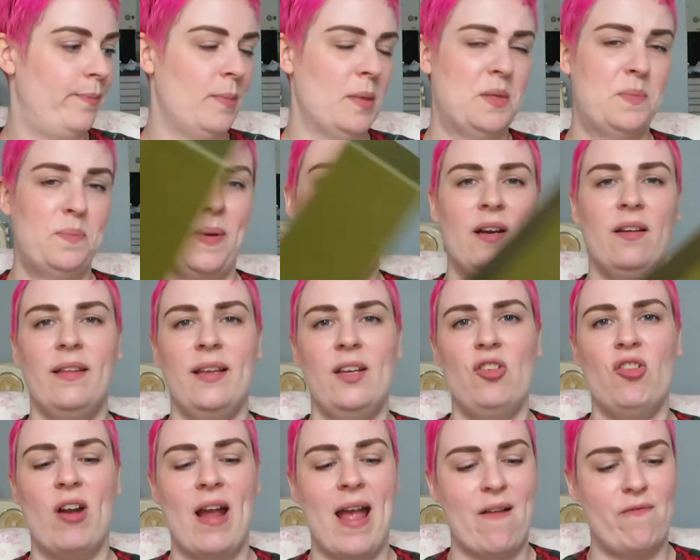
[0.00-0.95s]
It's bigger than
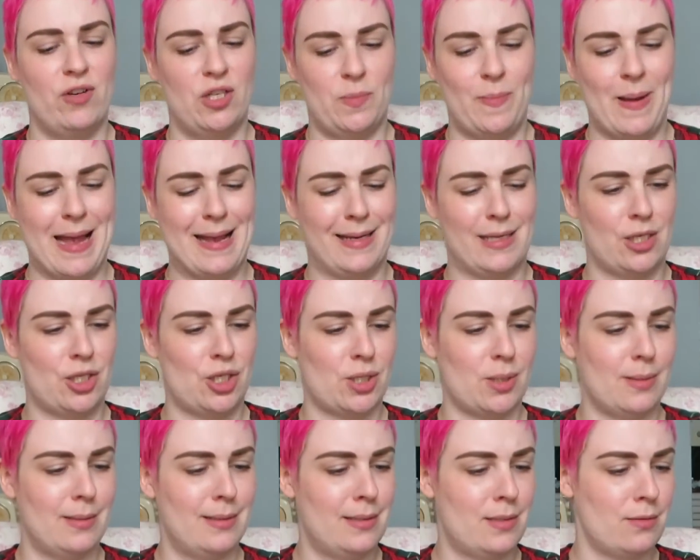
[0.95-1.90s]
your average package,
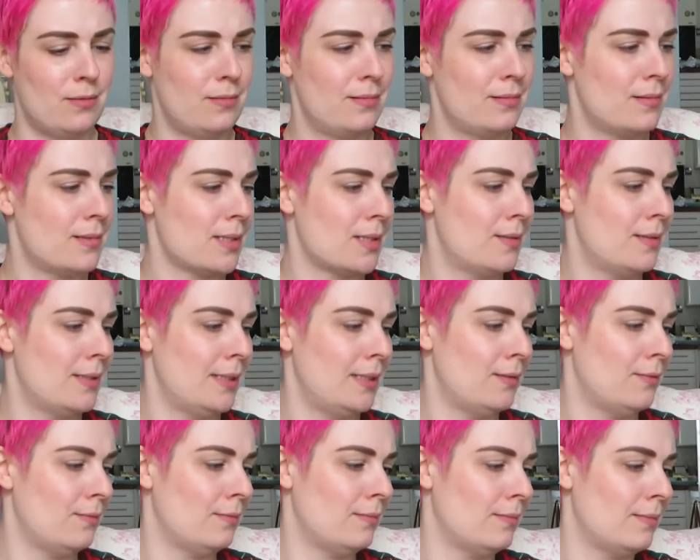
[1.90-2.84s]
so I don't
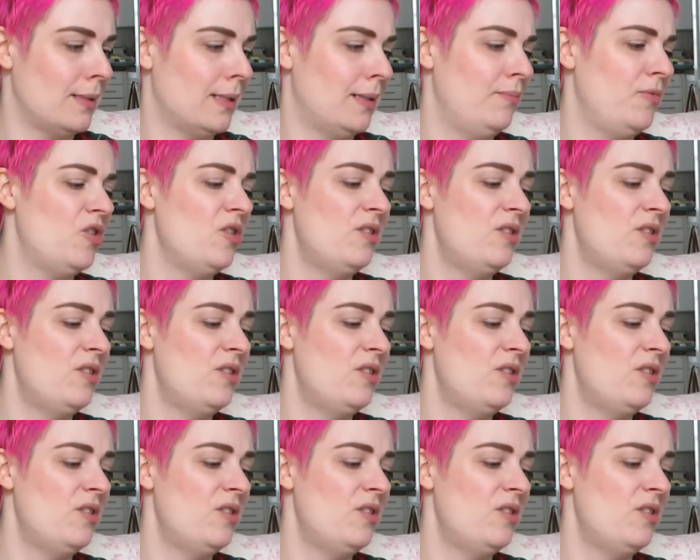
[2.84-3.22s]
quite know. I'm